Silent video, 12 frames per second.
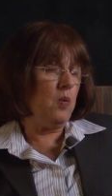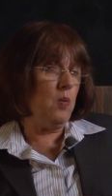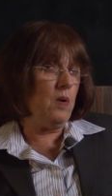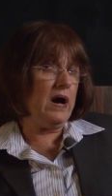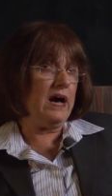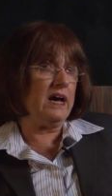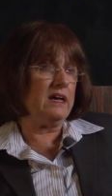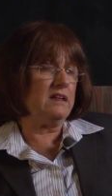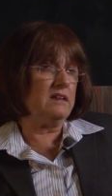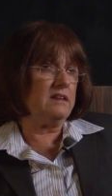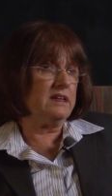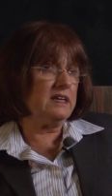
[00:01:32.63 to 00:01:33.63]

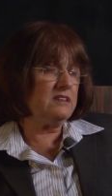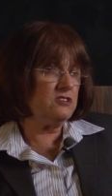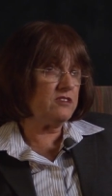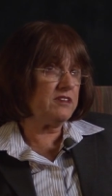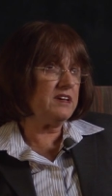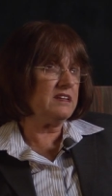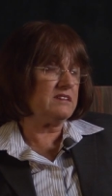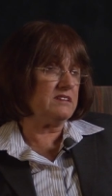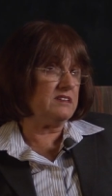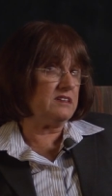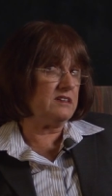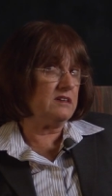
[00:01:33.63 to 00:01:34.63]
while Yiddish
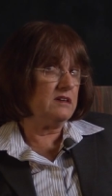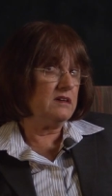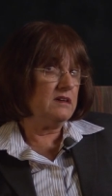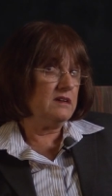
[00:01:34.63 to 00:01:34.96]
theater